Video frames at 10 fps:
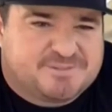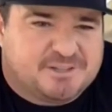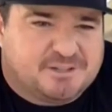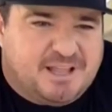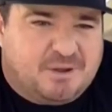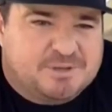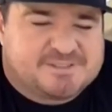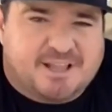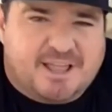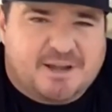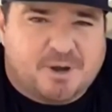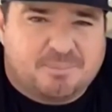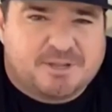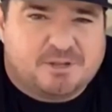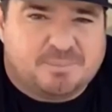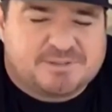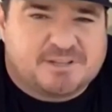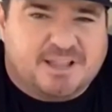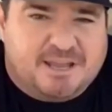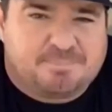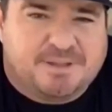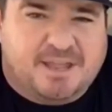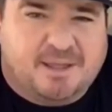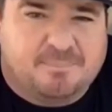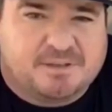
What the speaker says: till we sell out of barbecue, but till 8 p.m.